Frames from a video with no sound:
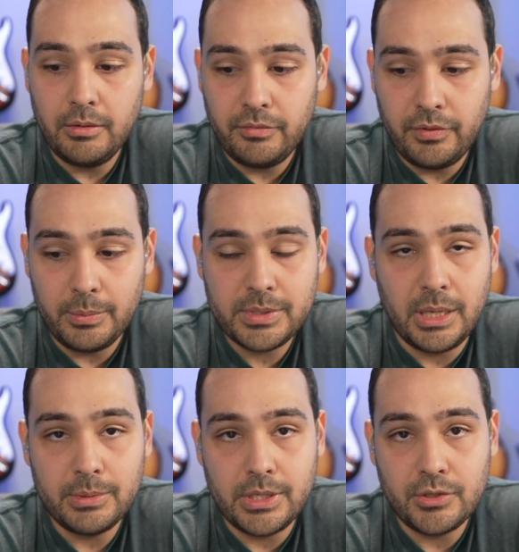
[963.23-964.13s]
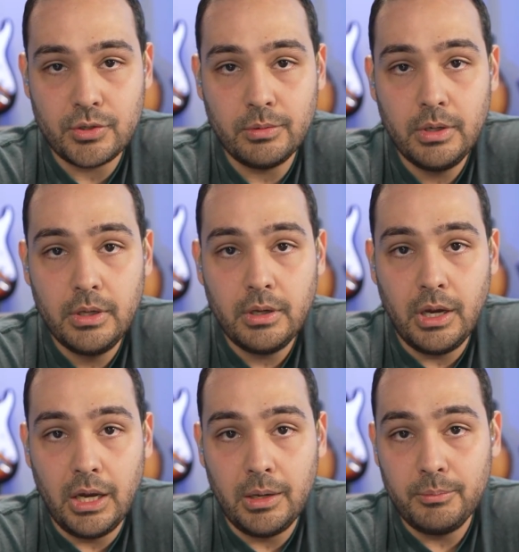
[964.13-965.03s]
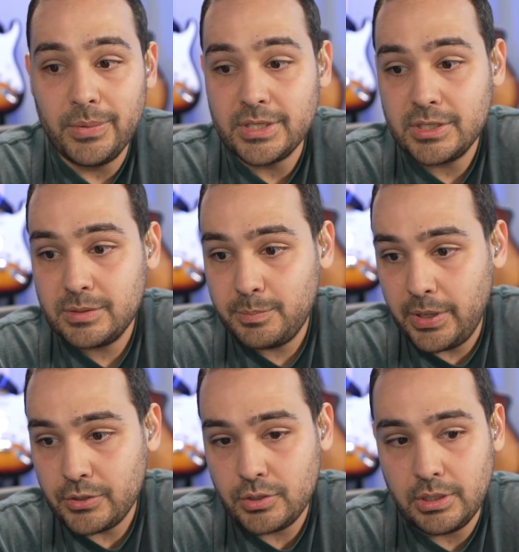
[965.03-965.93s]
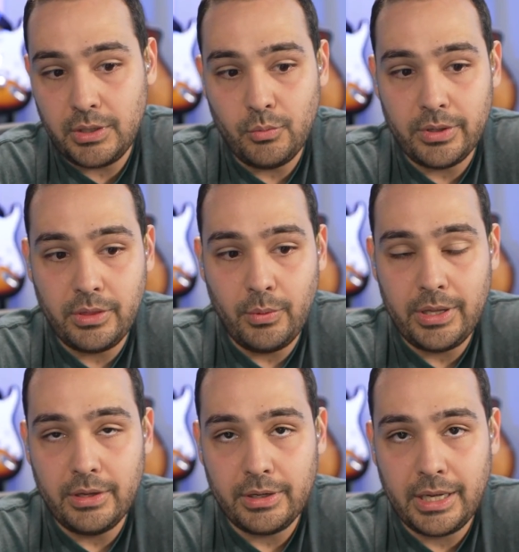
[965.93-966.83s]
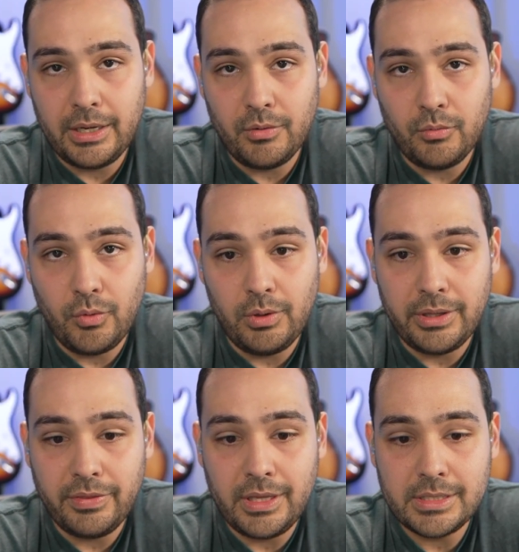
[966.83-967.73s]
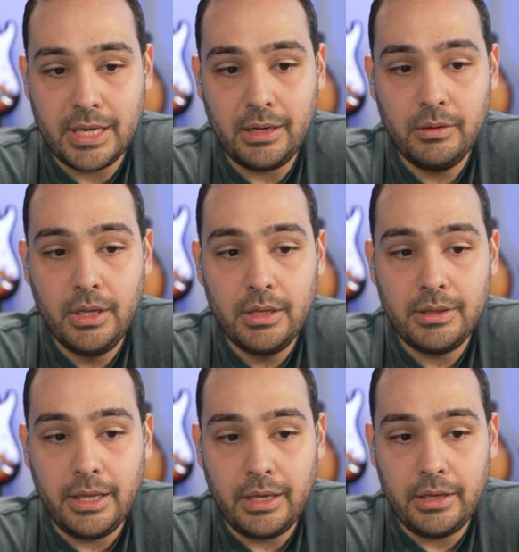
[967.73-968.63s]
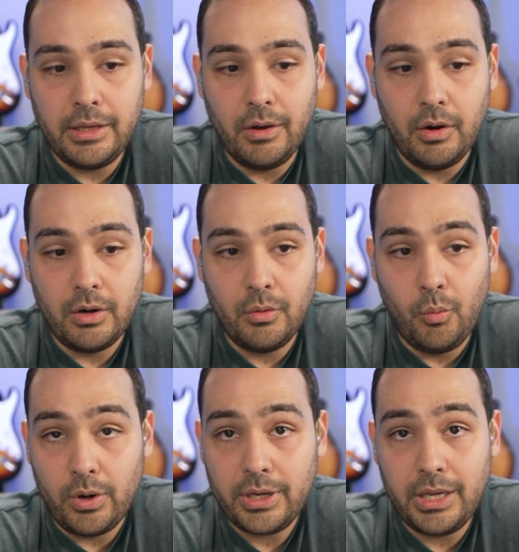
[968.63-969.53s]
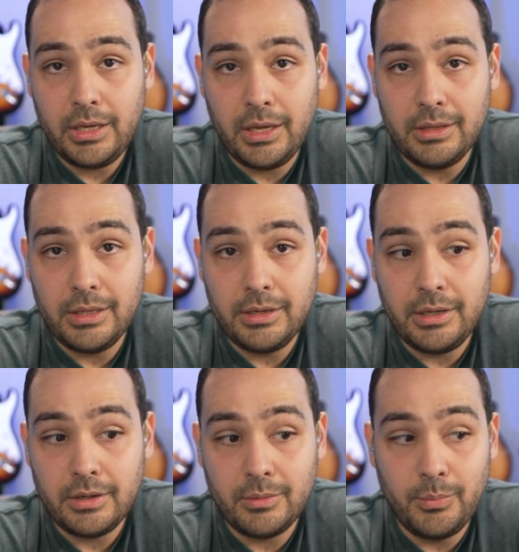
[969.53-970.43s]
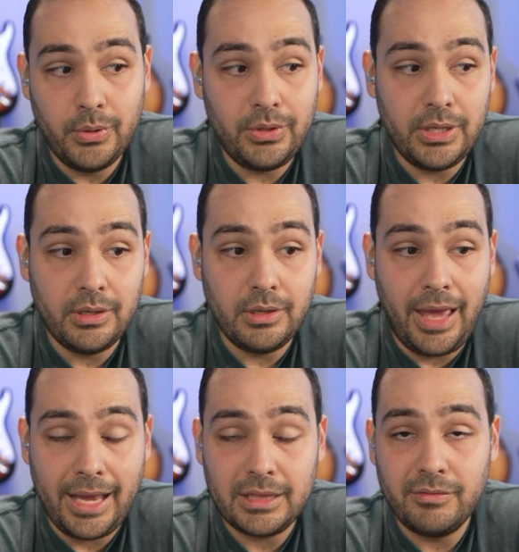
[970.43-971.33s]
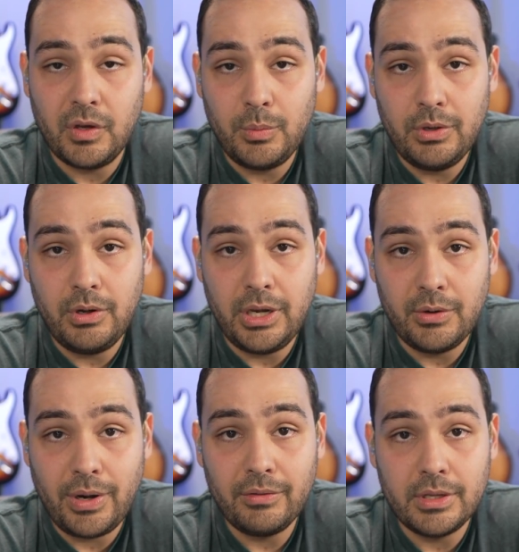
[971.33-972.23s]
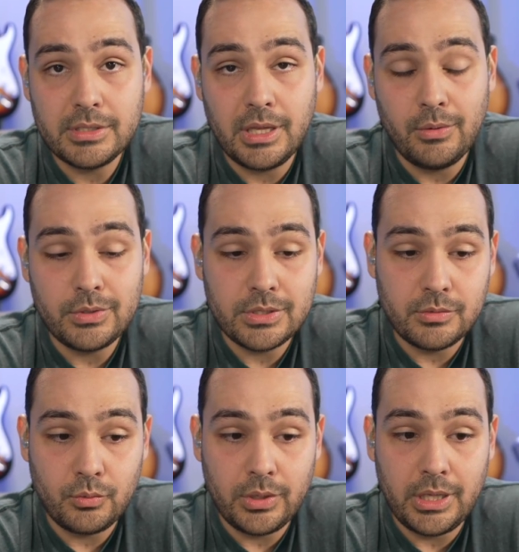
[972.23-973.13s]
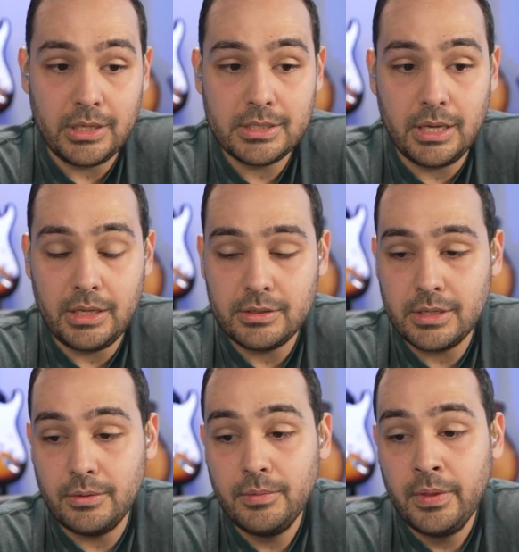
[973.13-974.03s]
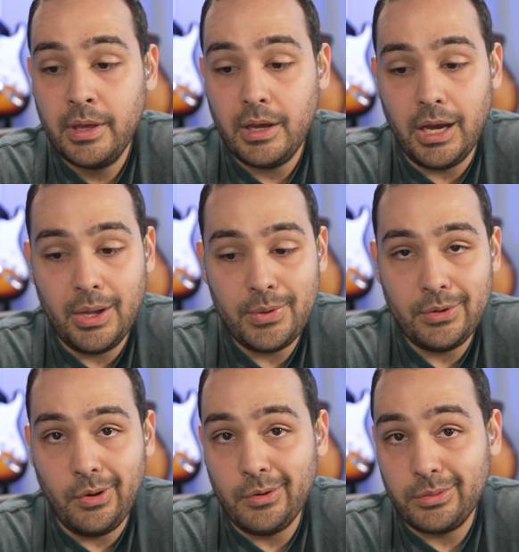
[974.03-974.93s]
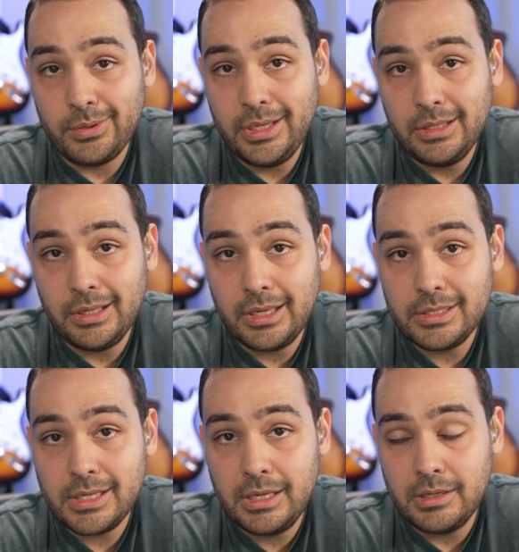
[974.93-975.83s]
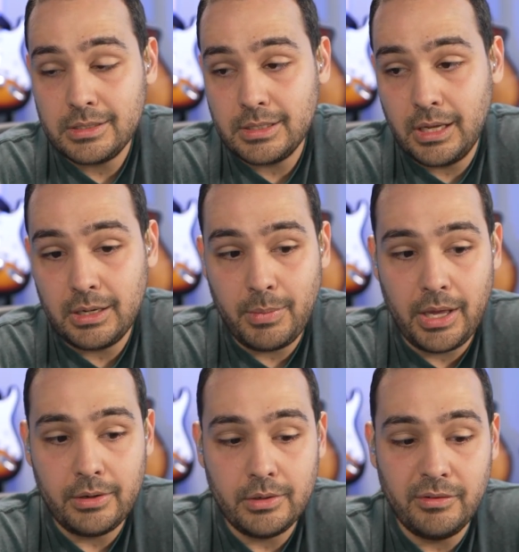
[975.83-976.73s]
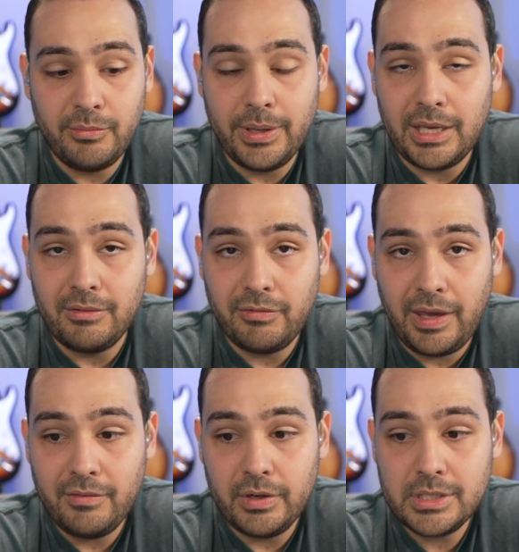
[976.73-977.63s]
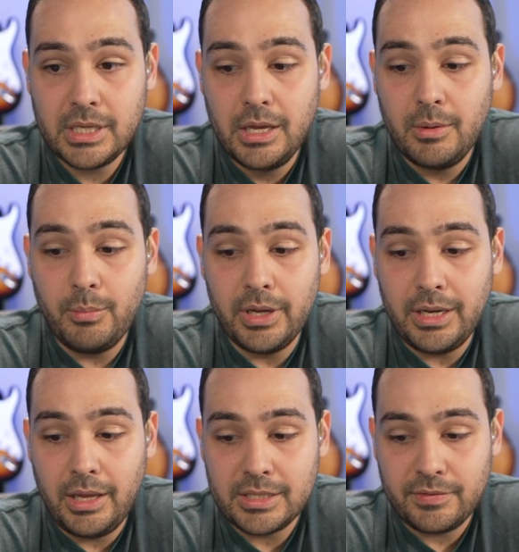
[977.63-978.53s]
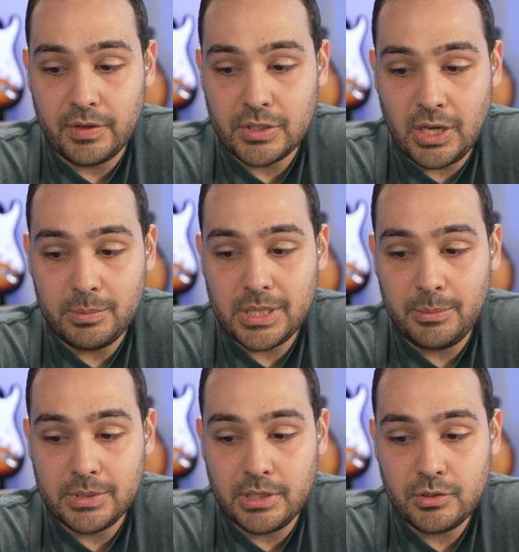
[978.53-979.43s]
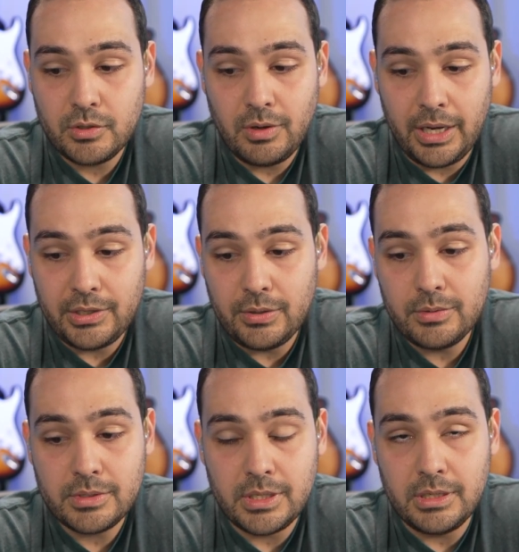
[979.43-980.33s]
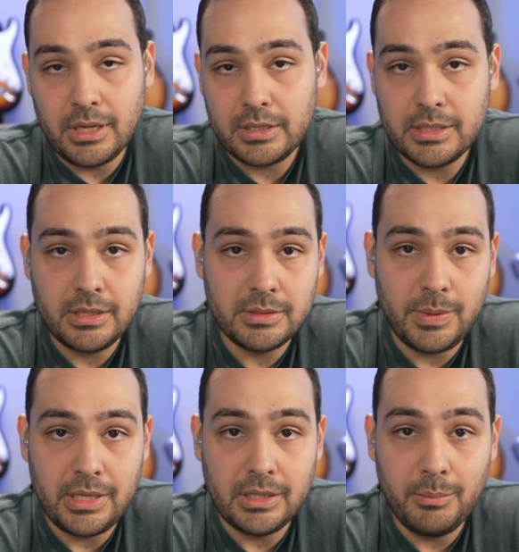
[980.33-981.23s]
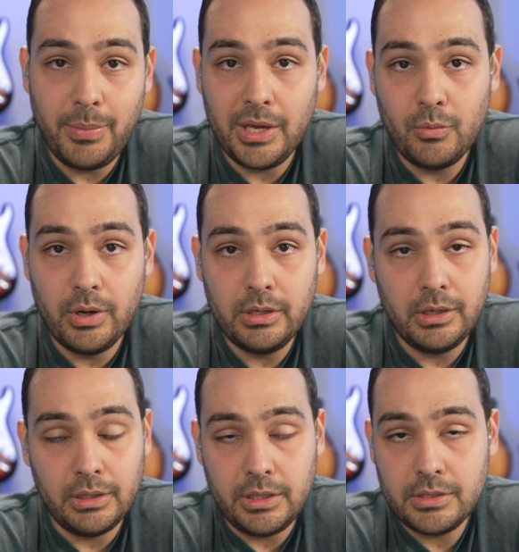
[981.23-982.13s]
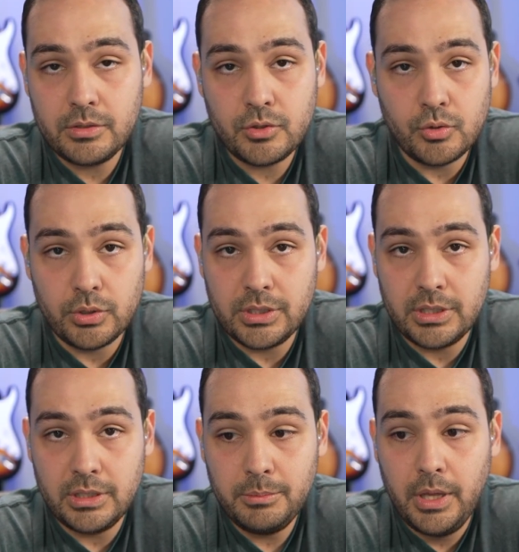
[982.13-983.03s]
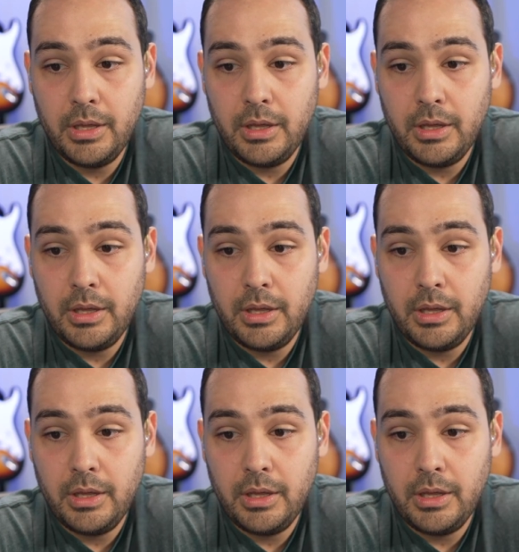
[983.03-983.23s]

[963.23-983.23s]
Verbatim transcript: of upside potential, um, especially with the way they're kind of rolling things out. They are working and they are building an active community around this thing, which is really exciting. So I'm in all three. Like I said, it's not a matter of picking favorites, but as far as upside potential, I do see Nexa as being the big one, at least short term.